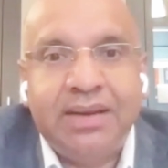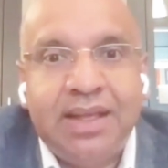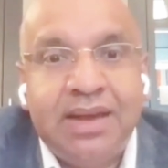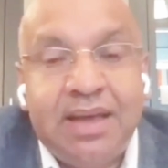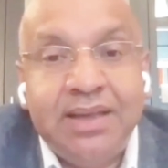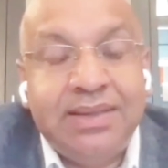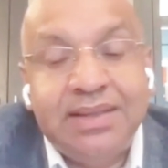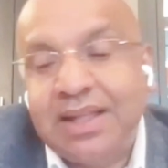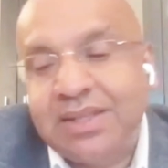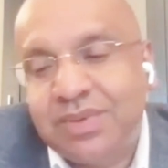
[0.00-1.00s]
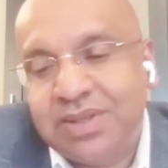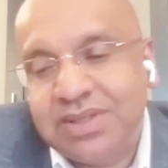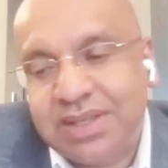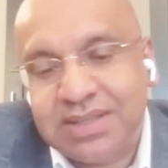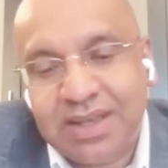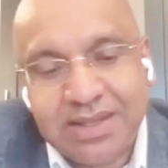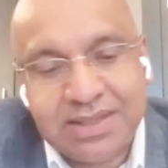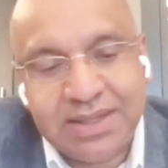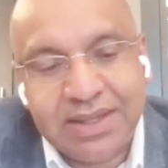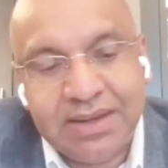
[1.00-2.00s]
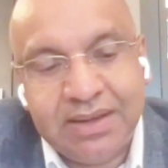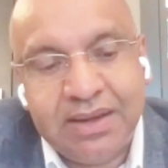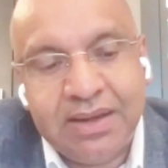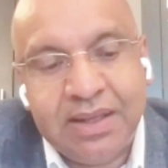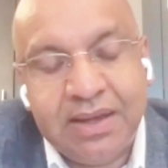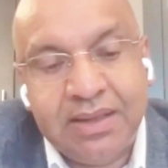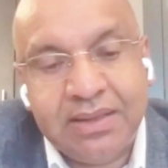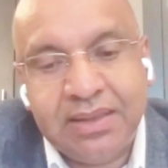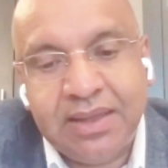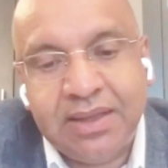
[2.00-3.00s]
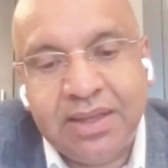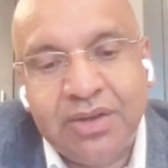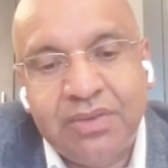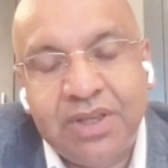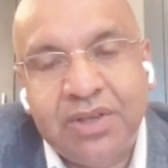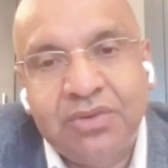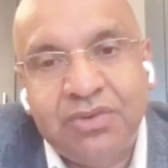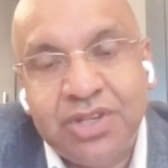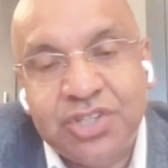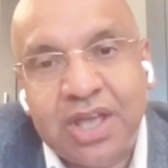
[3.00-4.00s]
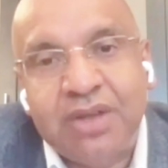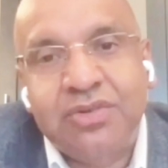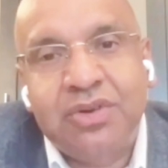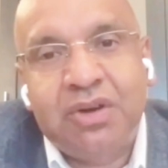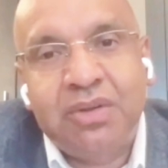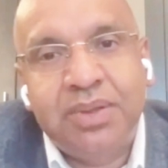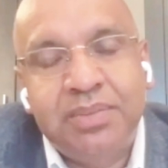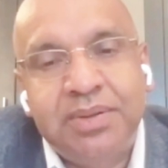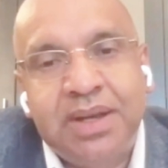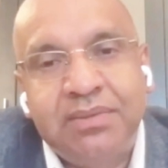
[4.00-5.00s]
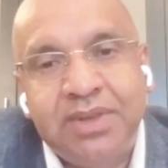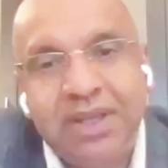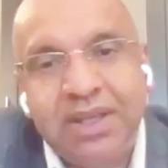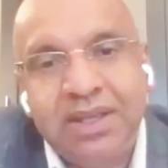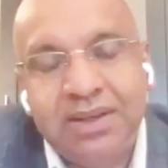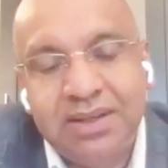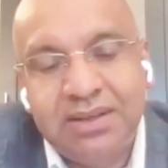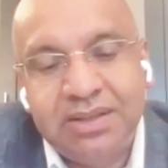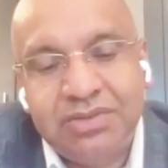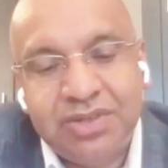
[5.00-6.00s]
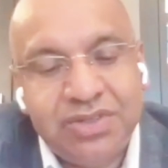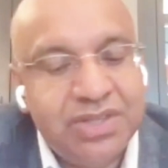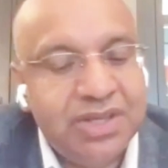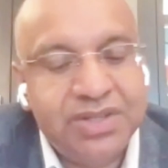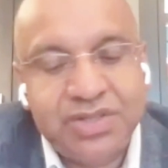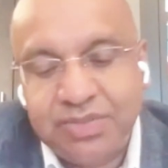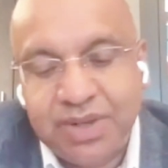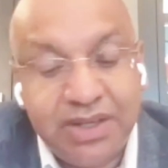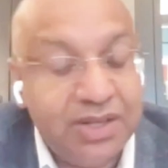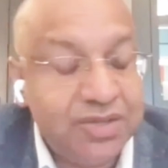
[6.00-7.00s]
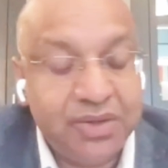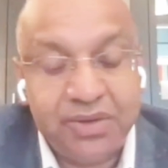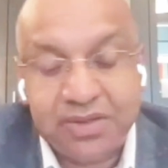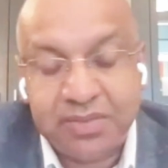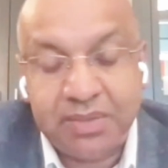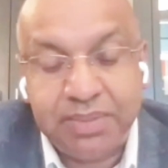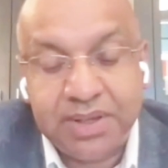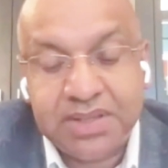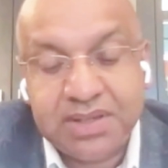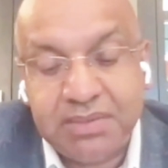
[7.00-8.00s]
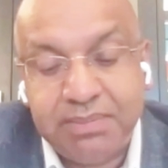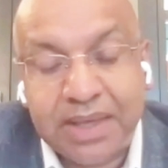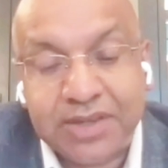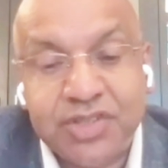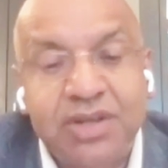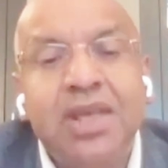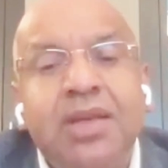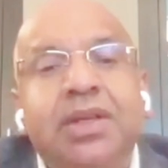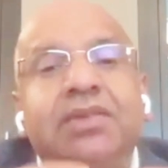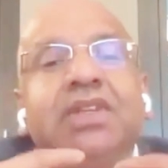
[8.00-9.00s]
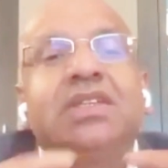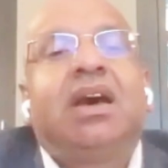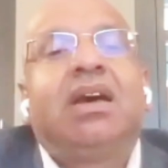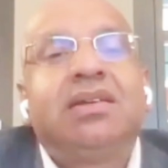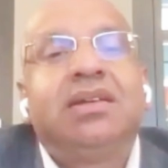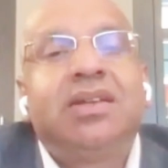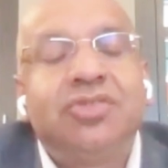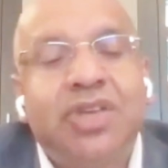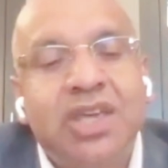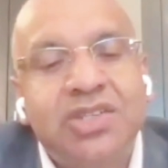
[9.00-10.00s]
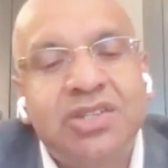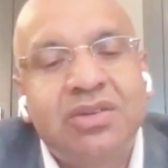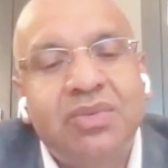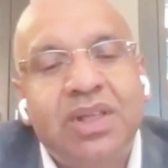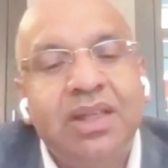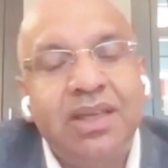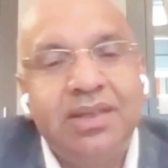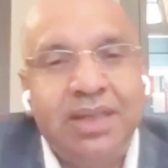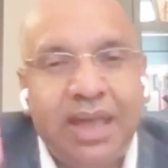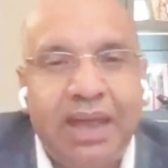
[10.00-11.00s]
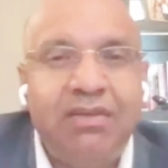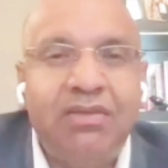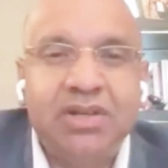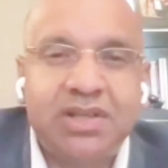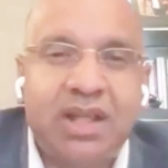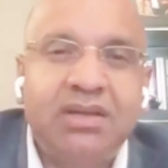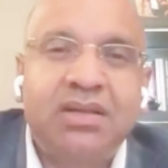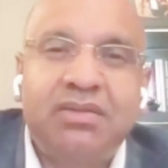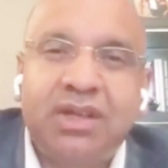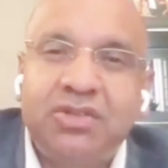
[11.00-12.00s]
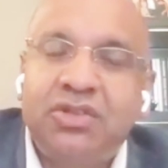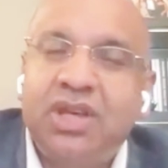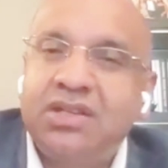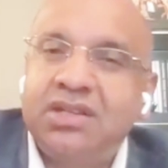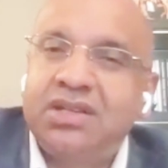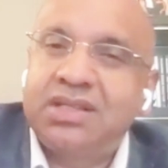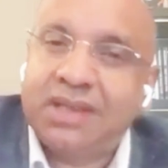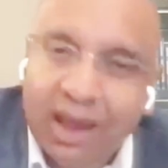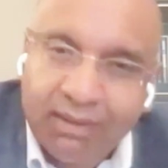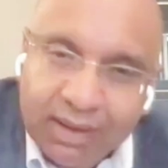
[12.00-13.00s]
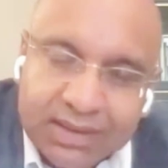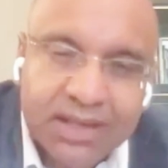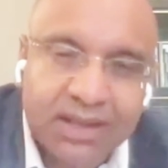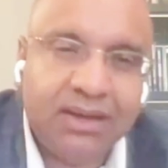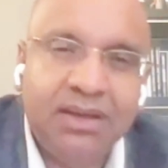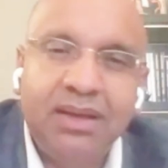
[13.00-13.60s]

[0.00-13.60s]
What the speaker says: And I think that's what's exciting. And I think, we could reach out to a lot of people. And we did this research many years ago. It's my personal passion. Because we started education with the end result of education is character.